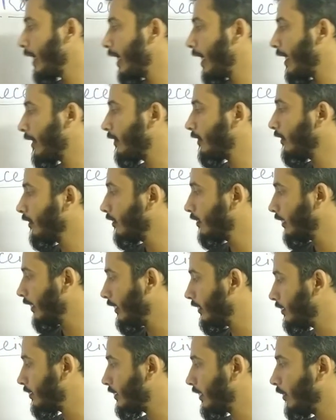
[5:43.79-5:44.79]
And
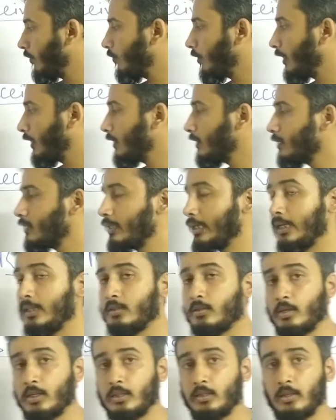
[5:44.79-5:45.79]
in the same way,
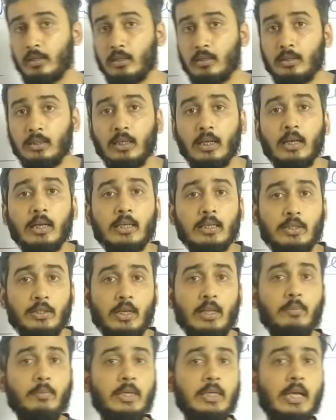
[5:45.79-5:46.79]
sales return
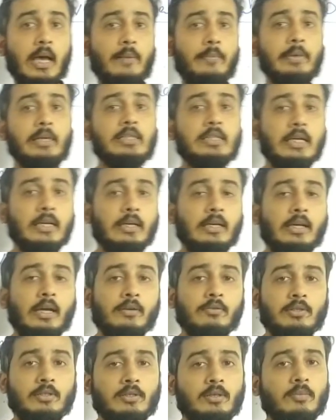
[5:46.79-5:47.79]
shall be debit and
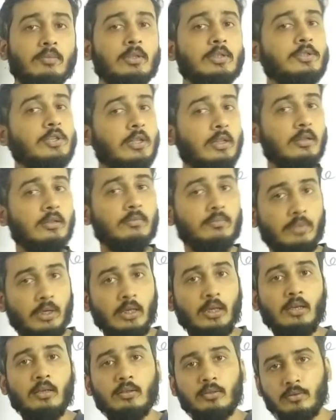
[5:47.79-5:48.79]
account receivable shall
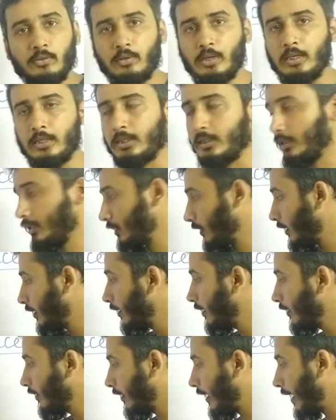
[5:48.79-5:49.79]
be credit.
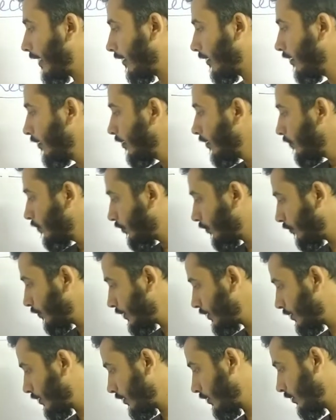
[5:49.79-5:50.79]
Then
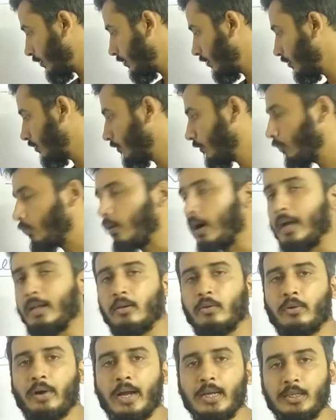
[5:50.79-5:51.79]
provision
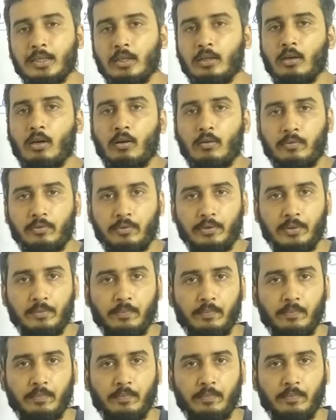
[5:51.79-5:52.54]
while writing off.